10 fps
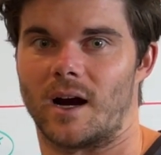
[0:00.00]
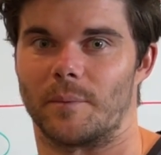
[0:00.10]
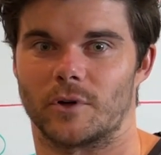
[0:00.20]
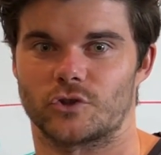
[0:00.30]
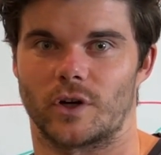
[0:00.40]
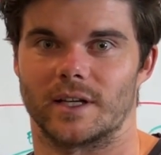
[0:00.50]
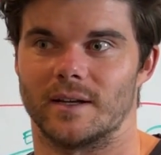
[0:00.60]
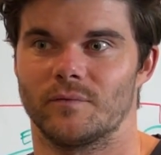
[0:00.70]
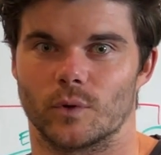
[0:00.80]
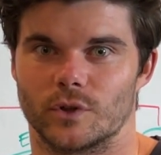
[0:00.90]
I'm not trying to
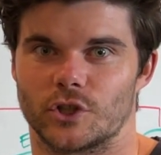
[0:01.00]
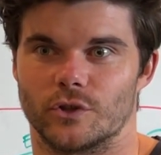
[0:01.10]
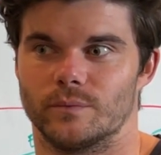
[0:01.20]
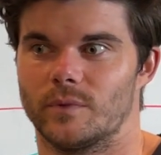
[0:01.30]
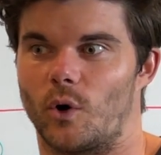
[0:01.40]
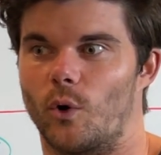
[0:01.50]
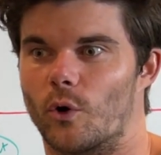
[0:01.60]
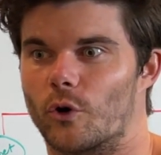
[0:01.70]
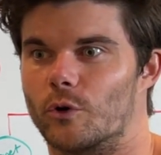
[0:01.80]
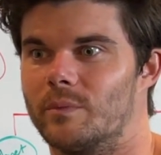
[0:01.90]
influence you
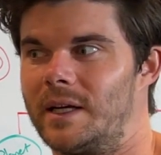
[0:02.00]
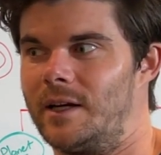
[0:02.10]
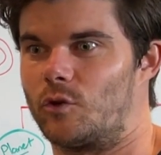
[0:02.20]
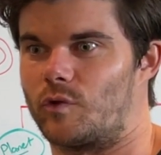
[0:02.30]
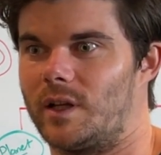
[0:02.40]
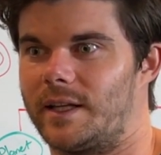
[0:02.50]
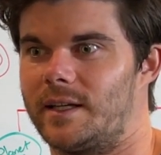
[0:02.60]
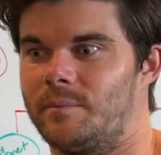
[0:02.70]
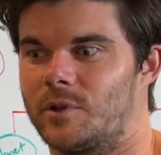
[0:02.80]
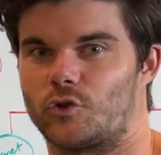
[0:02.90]
or
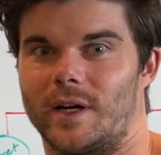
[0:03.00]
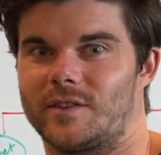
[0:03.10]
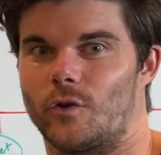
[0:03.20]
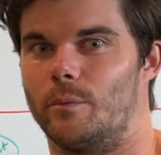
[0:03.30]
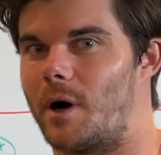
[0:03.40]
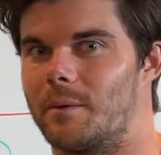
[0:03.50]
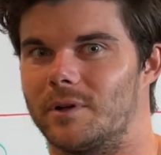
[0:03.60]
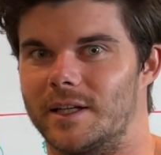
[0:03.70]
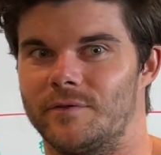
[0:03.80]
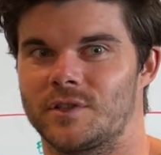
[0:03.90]
really transfer my
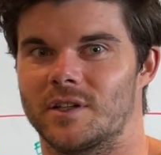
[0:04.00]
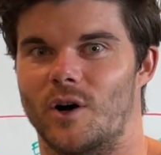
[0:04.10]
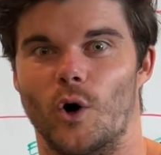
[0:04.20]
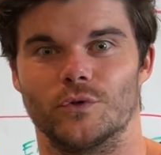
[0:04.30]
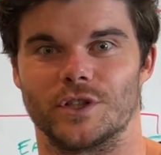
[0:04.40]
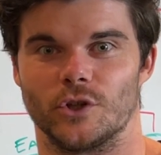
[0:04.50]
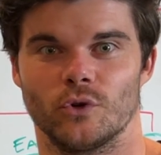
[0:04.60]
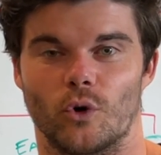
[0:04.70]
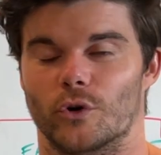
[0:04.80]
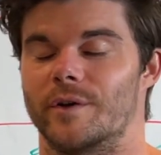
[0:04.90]
beliefs onto you
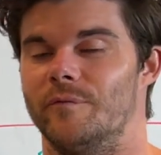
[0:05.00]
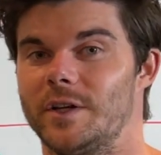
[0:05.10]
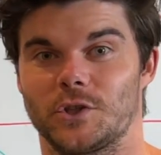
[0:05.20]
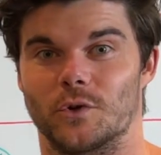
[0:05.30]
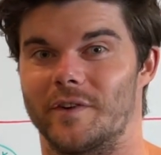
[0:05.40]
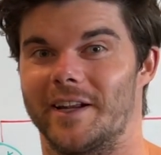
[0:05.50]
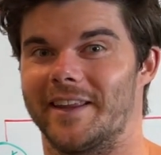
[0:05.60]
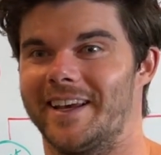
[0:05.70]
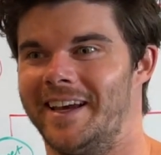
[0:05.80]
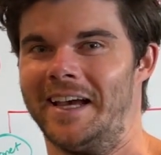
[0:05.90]
or convince you of
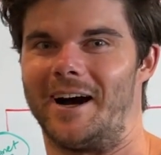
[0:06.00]
anything.